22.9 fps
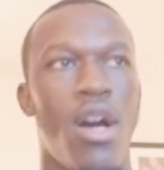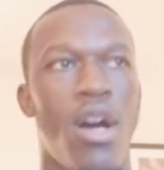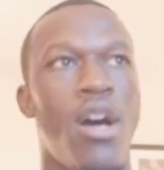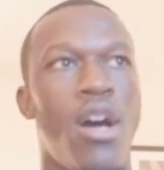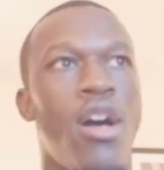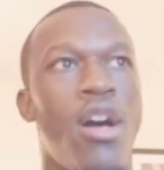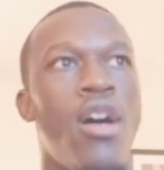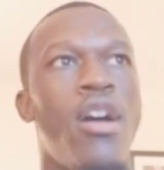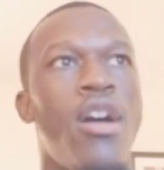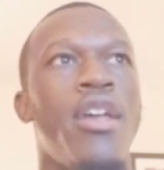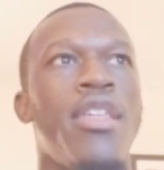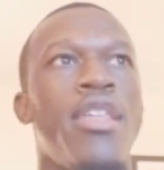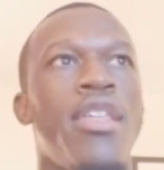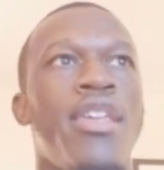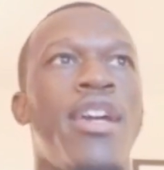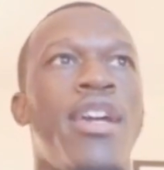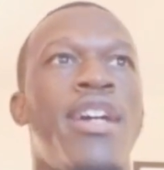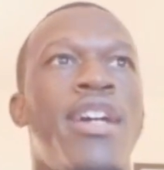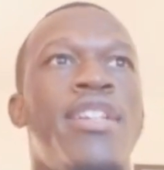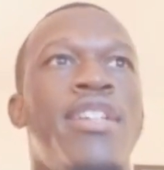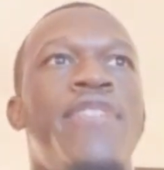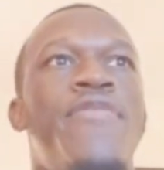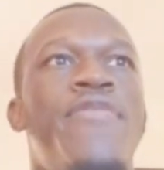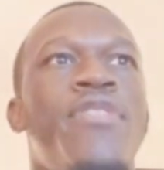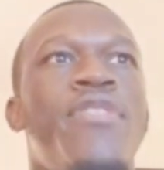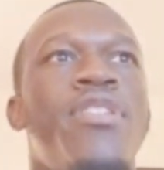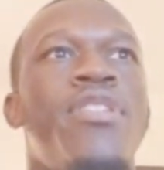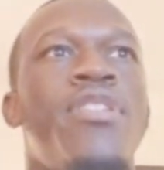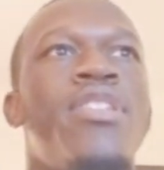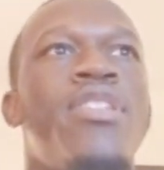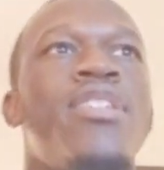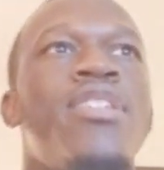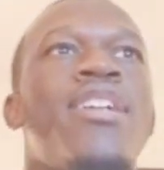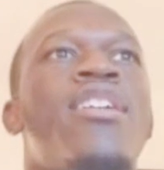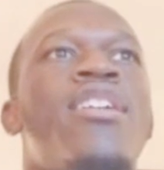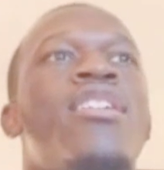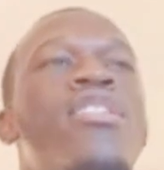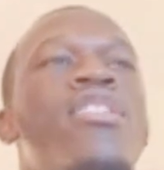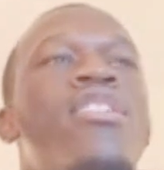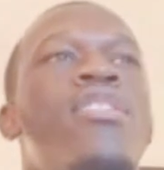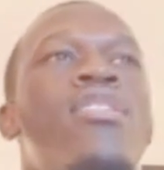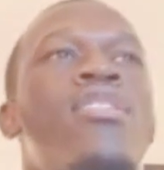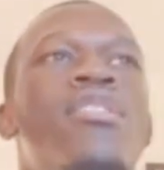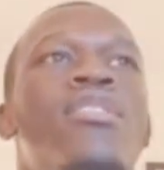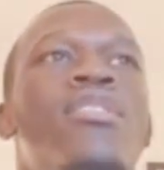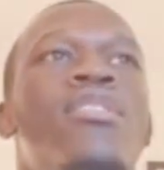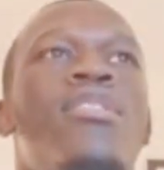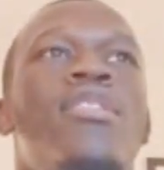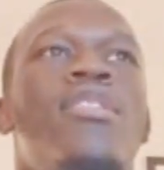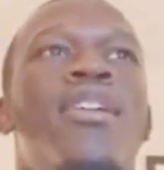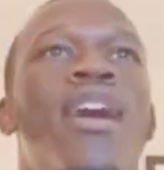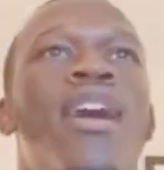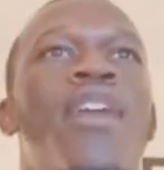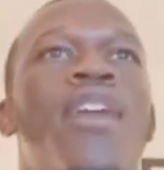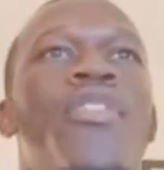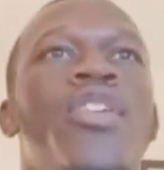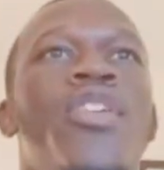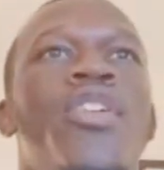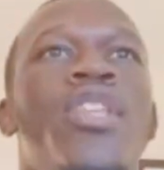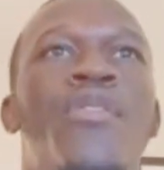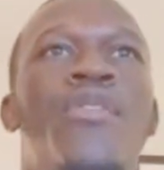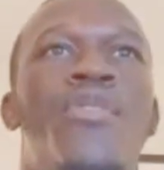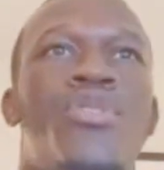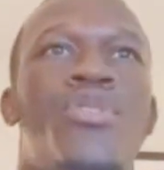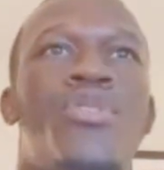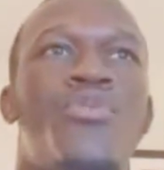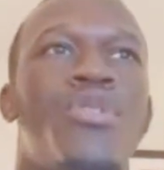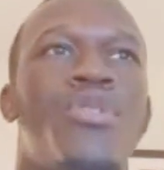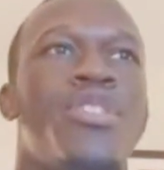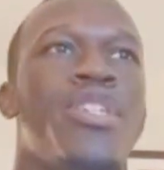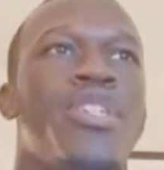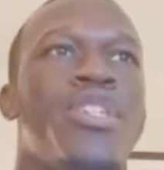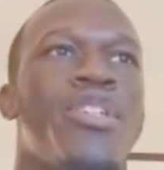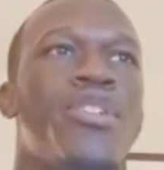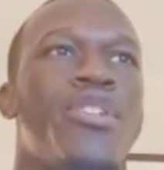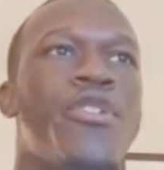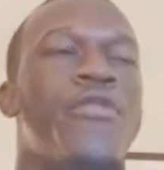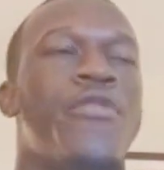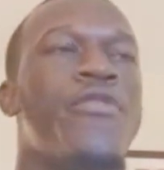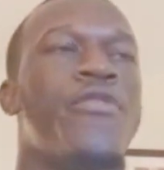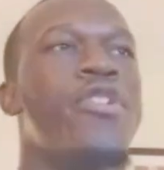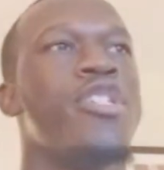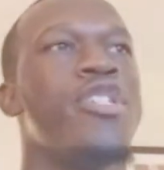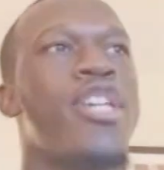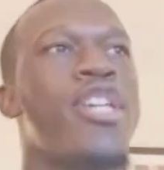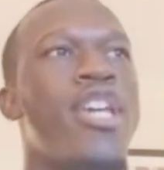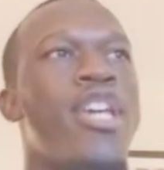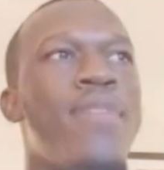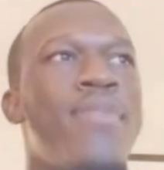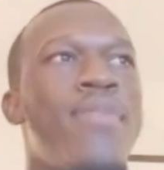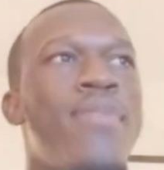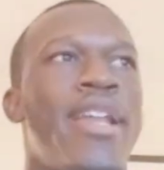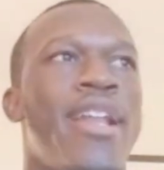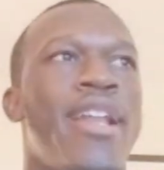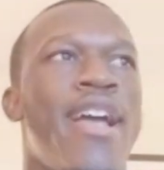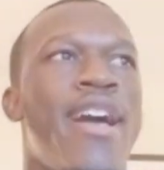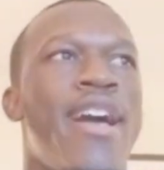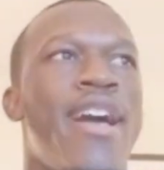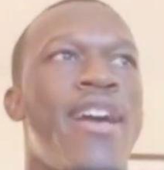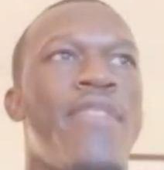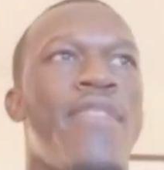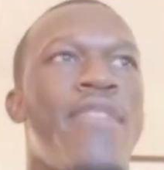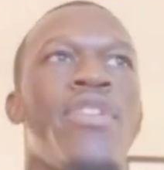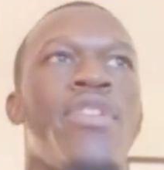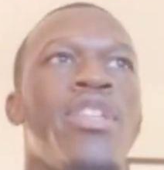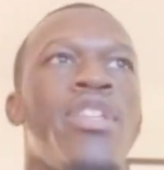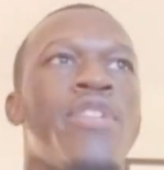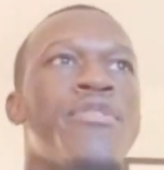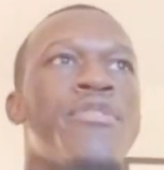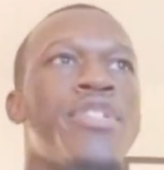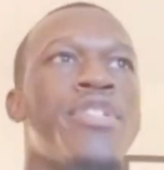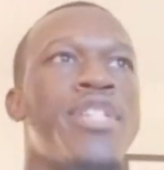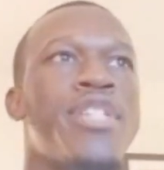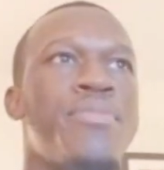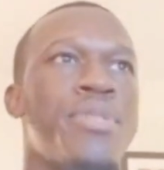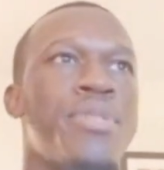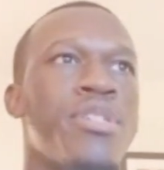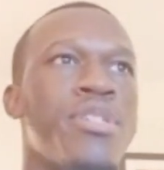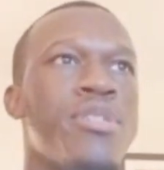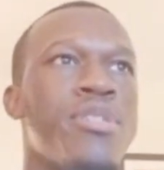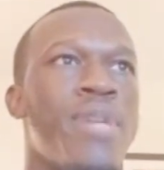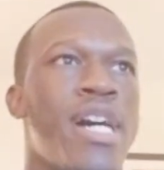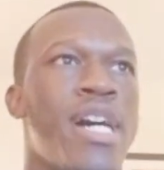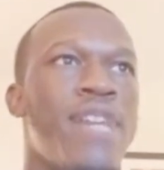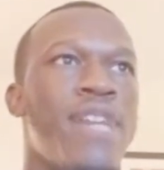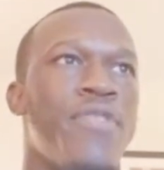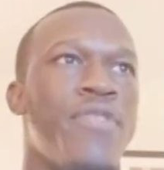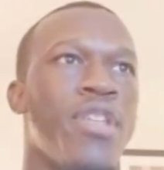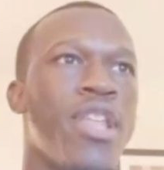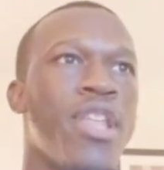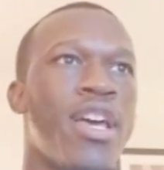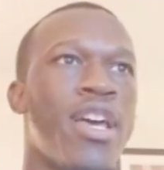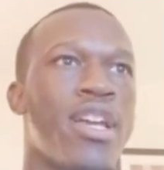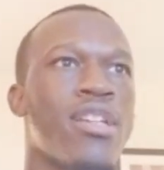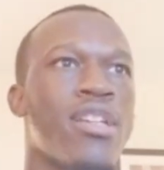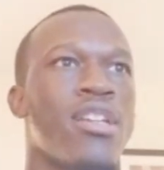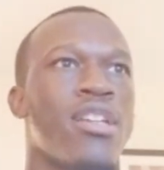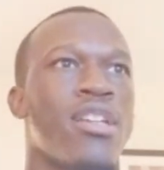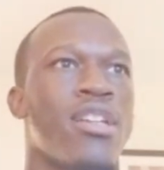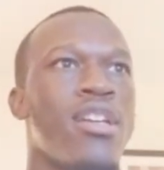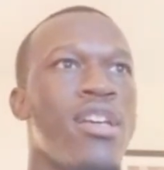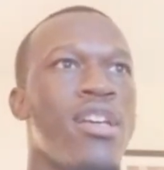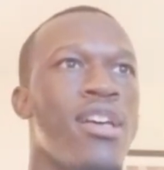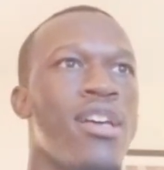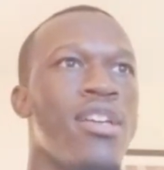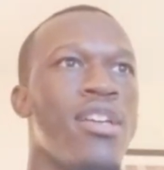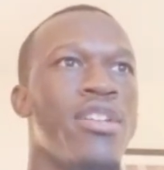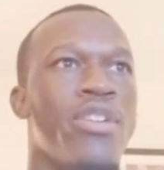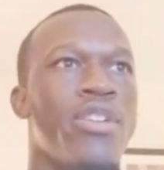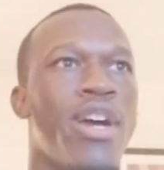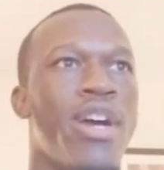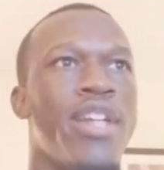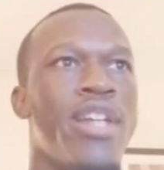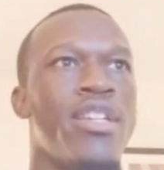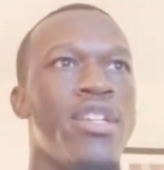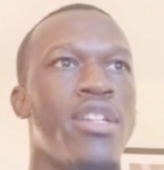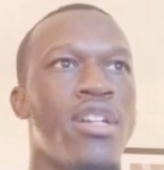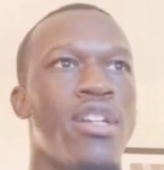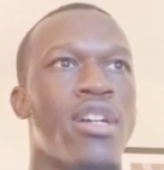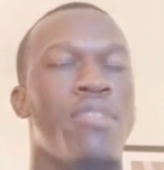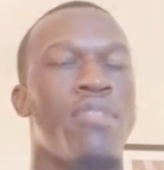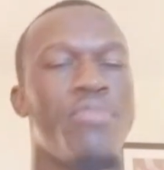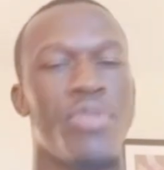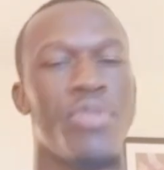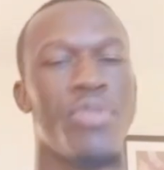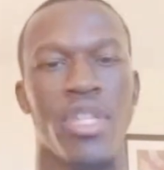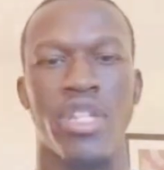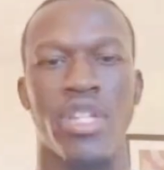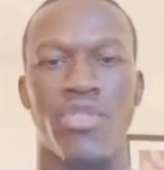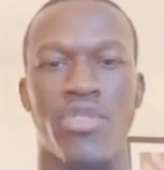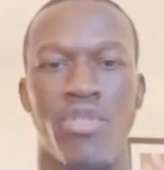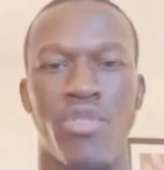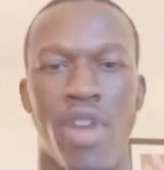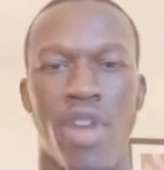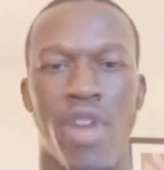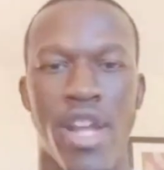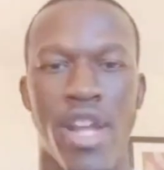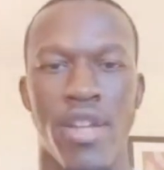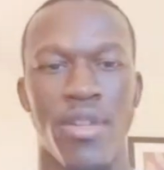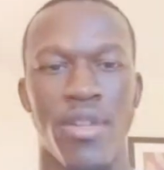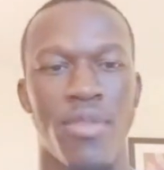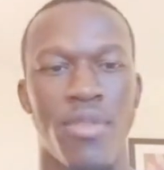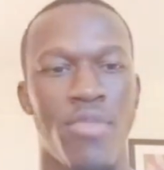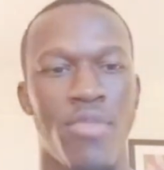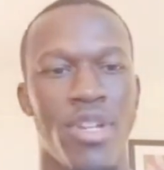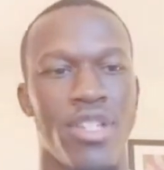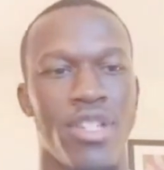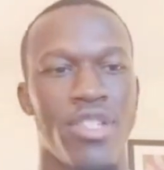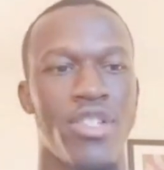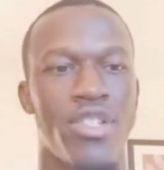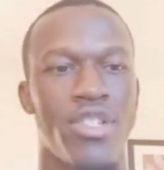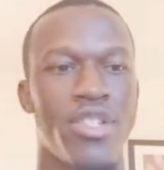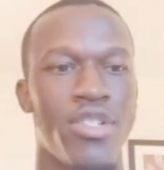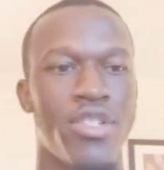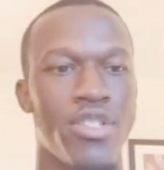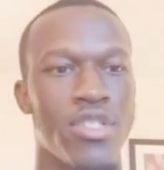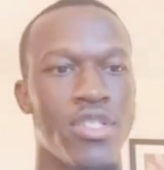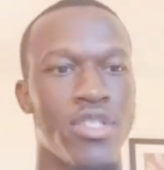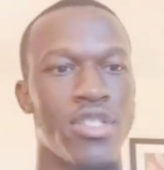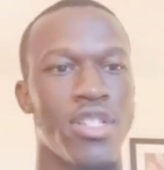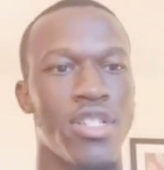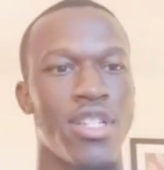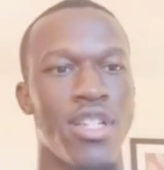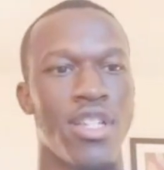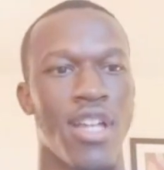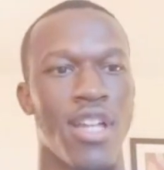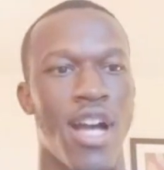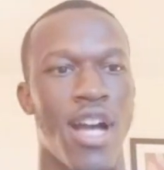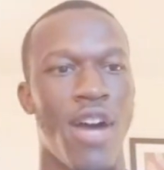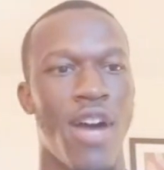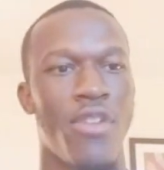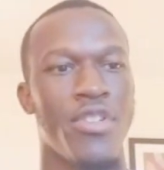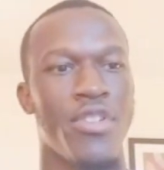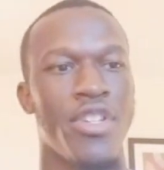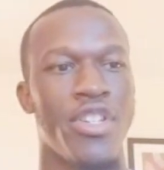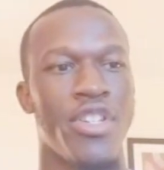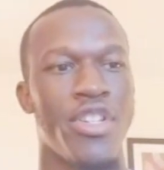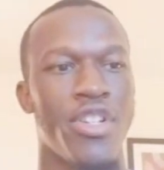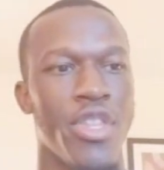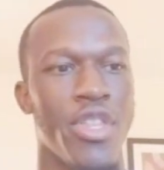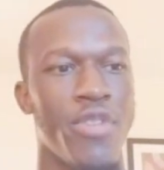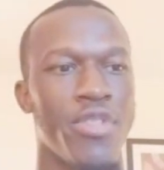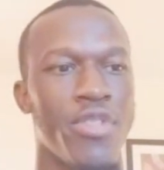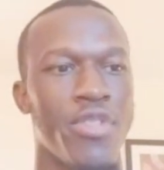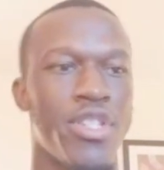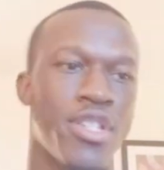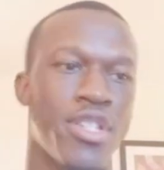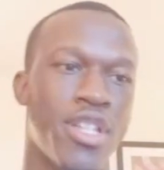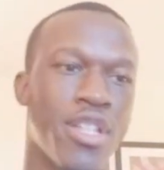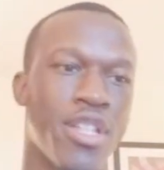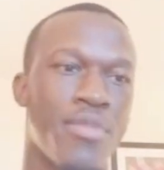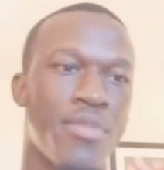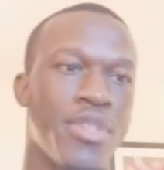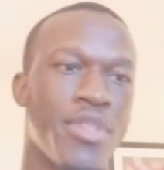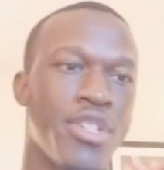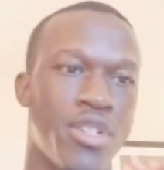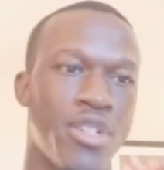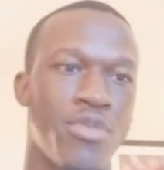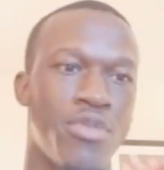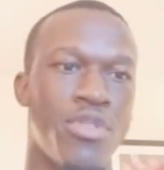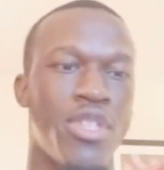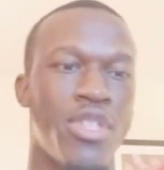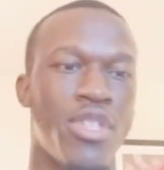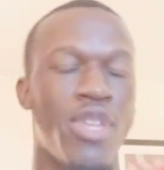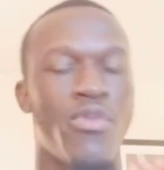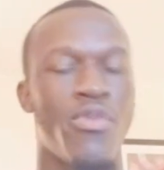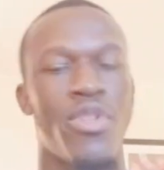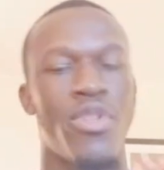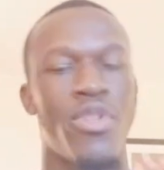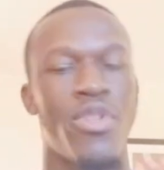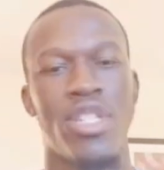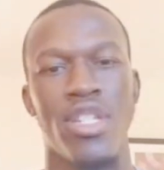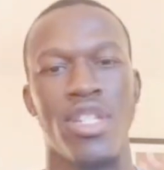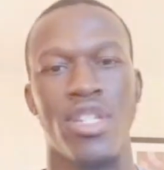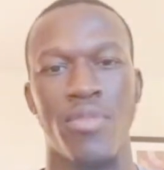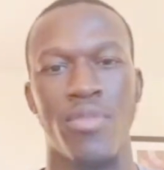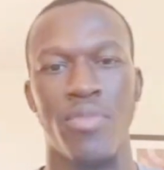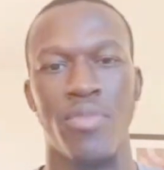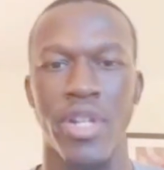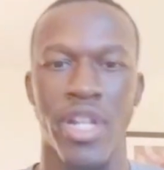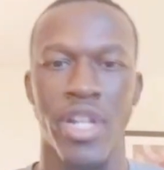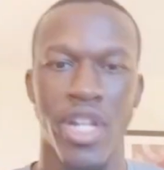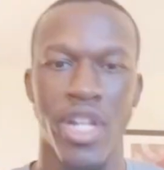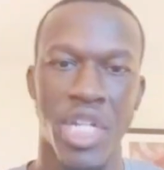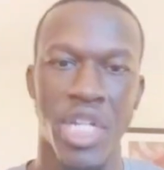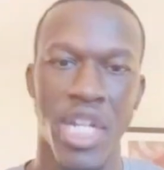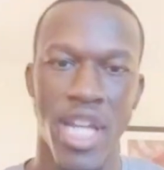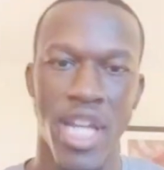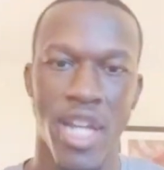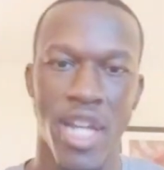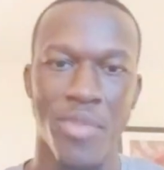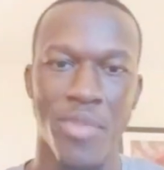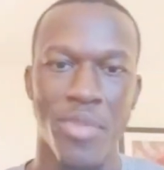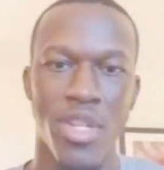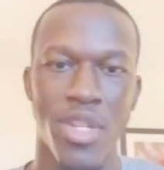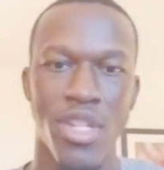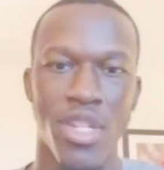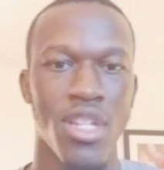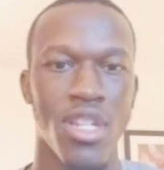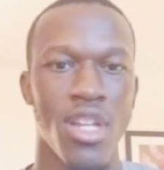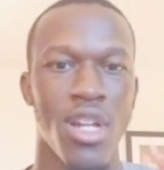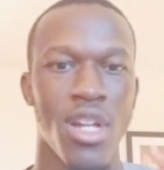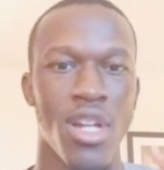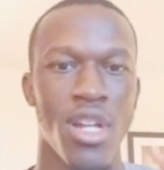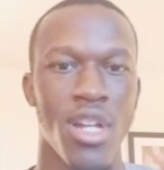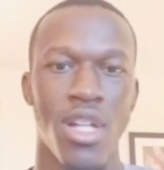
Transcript: Yeah, definitely. I think that was one thing. The first game I didn't have any receptions, but I felt like, I did a couple of things right. But they were still telling me, they want to see some production out of me.